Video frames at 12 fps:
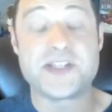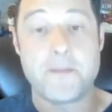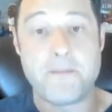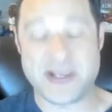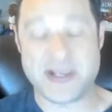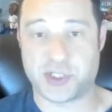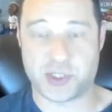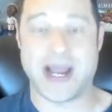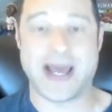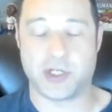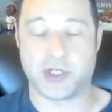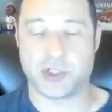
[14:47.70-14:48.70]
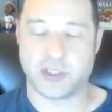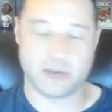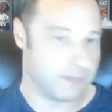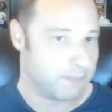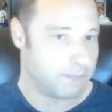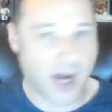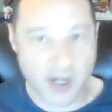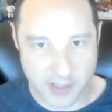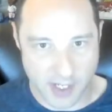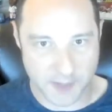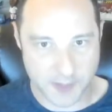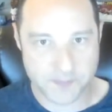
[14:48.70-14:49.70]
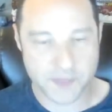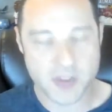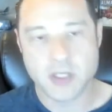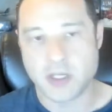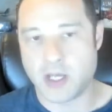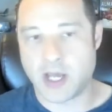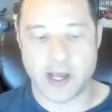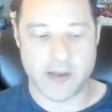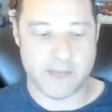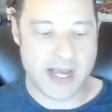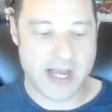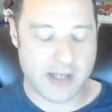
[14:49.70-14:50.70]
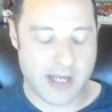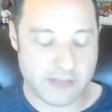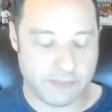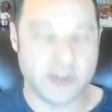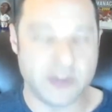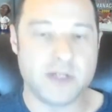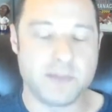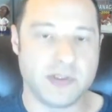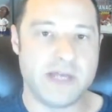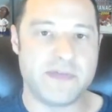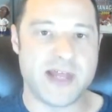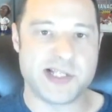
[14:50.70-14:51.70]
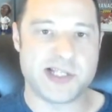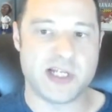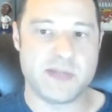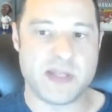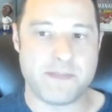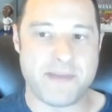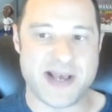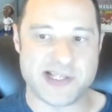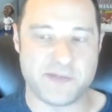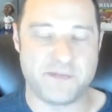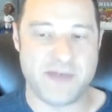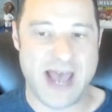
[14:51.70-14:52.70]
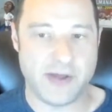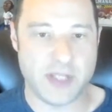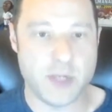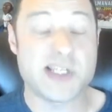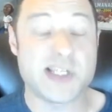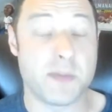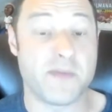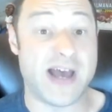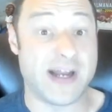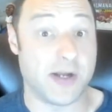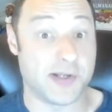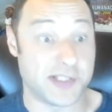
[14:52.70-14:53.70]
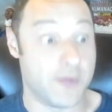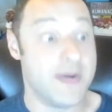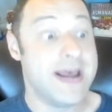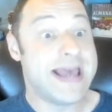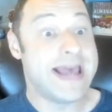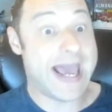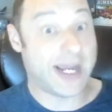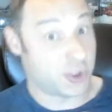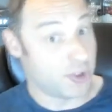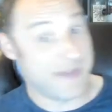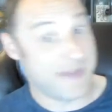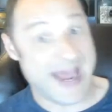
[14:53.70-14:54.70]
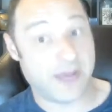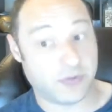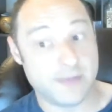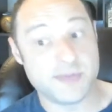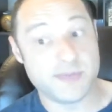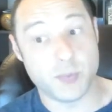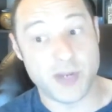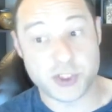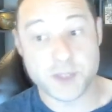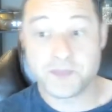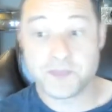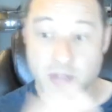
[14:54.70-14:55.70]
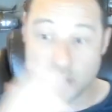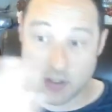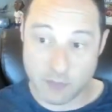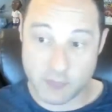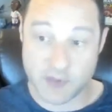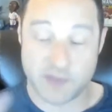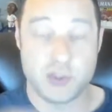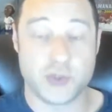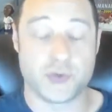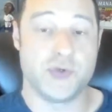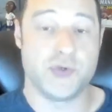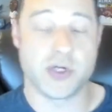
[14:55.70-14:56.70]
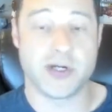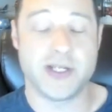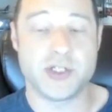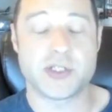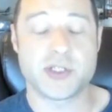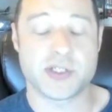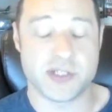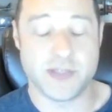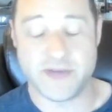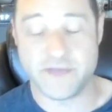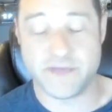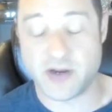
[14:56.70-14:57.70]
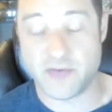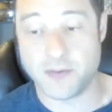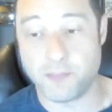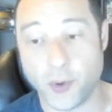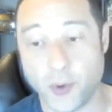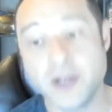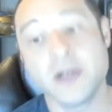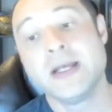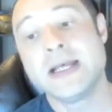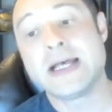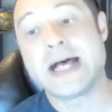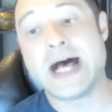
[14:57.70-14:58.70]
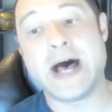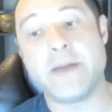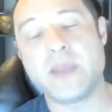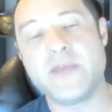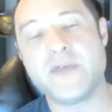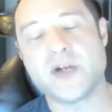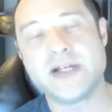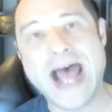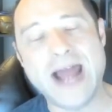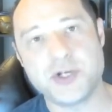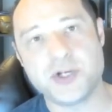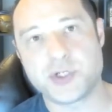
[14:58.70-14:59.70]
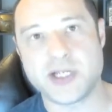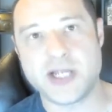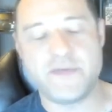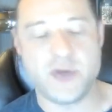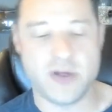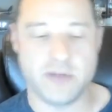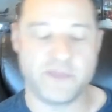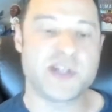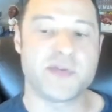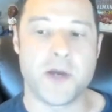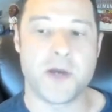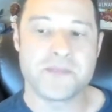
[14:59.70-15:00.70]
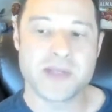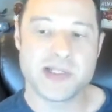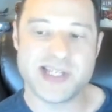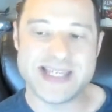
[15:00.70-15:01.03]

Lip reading: the best strategy, bar none. I really believe that it's going to be the best value. It's going to provide also extra bathrooms, which with children your ages is going to be very, very important. If you're not interested, first of all, to